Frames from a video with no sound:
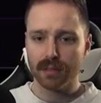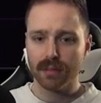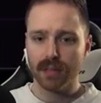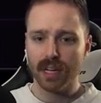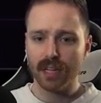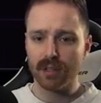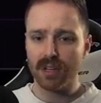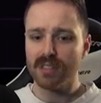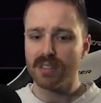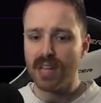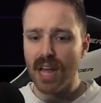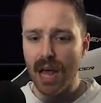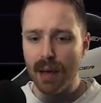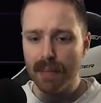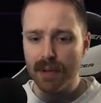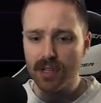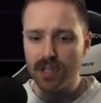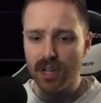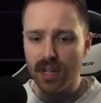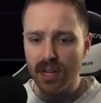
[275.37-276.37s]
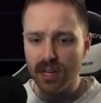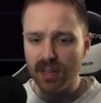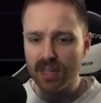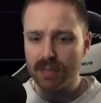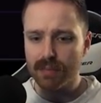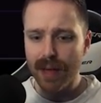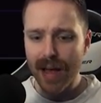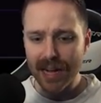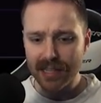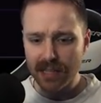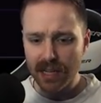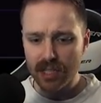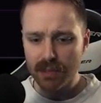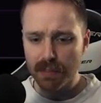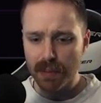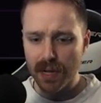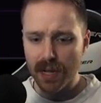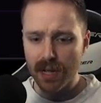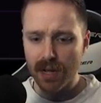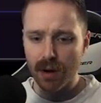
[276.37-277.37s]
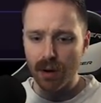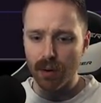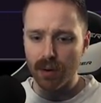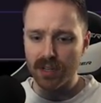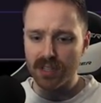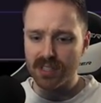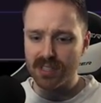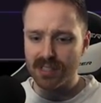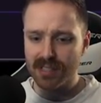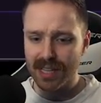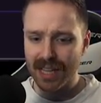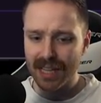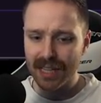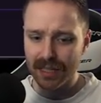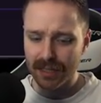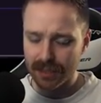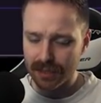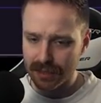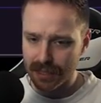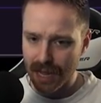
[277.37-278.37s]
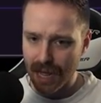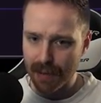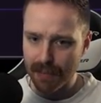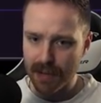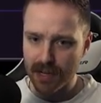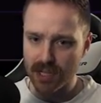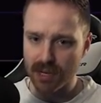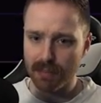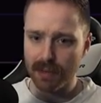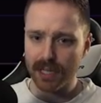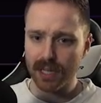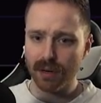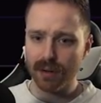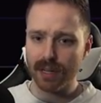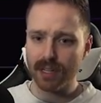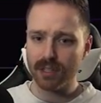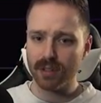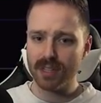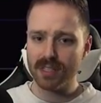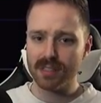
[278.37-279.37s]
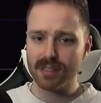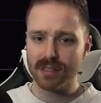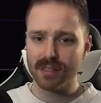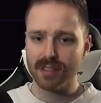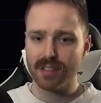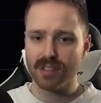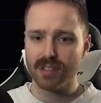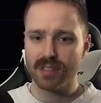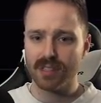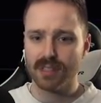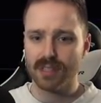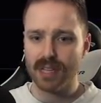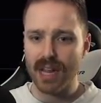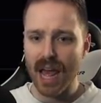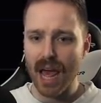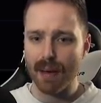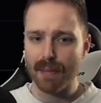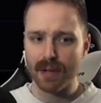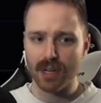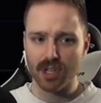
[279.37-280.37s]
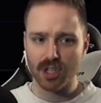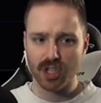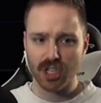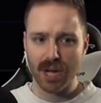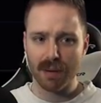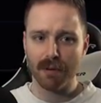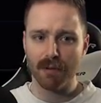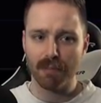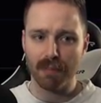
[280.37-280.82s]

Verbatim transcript: Increase damage, increase max HP, or skill damage. I'm gonna go increase damage, gem of